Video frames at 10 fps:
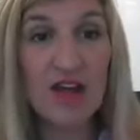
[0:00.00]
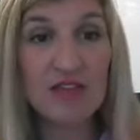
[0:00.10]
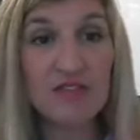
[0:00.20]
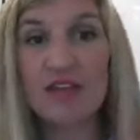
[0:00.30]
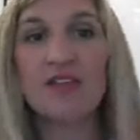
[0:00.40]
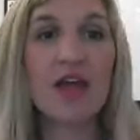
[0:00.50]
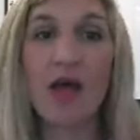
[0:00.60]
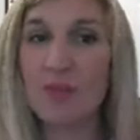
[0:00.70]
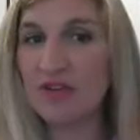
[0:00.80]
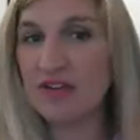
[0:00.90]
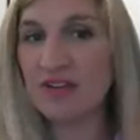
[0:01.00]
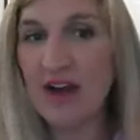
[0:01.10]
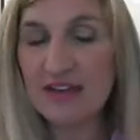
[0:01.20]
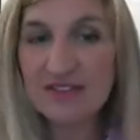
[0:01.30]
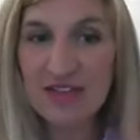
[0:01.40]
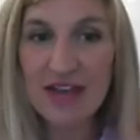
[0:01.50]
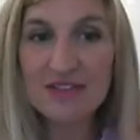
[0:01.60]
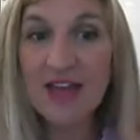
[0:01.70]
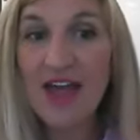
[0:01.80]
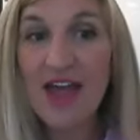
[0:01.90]
consulate and then coming to the United
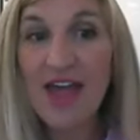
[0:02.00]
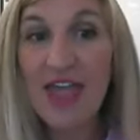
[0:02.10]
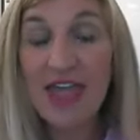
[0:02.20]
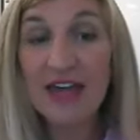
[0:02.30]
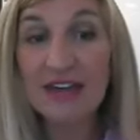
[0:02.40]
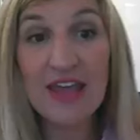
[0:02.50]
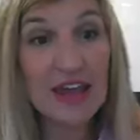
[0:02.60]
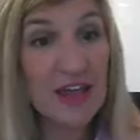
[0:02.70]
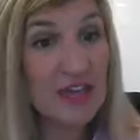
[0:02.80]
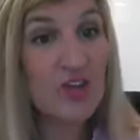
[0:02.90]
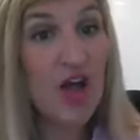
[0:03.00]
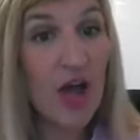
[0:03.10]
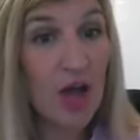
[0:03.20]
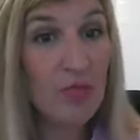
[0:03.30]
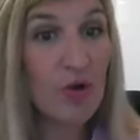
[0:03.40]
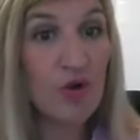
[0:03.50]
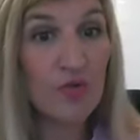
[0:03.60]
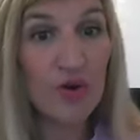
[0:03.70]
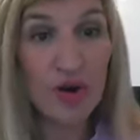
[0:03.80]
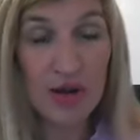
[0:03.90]
States and getting a job
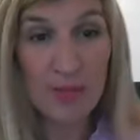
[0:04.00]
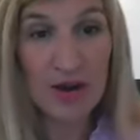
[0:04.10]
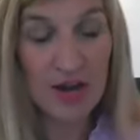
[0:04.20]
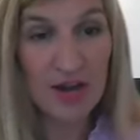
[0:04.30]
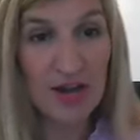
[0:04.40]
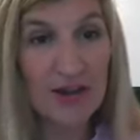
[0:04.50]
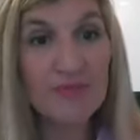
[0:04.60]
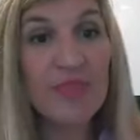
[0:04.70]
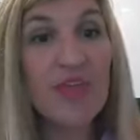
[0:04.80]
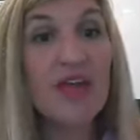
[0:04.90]
over an American.